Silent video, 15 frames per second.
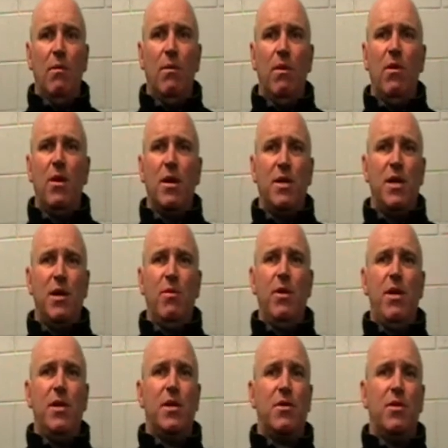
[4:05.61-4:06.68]
like I said, with
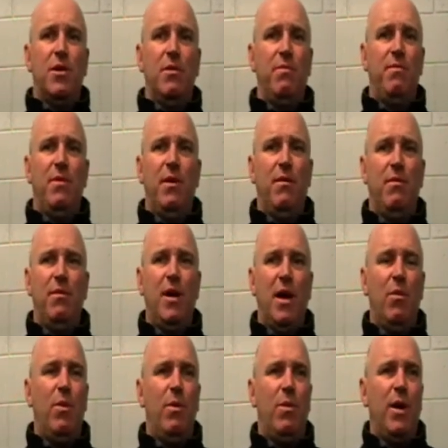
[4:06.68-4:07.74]
this group,
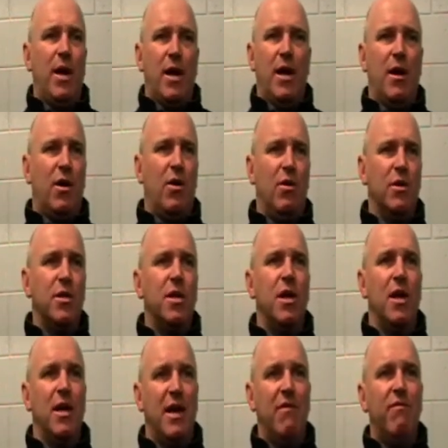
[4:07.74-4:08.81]
we're going to
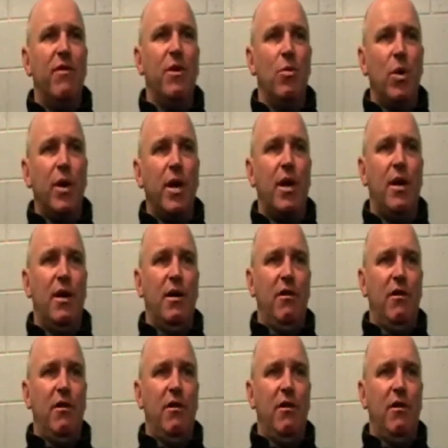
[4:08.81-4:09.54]
constantly every week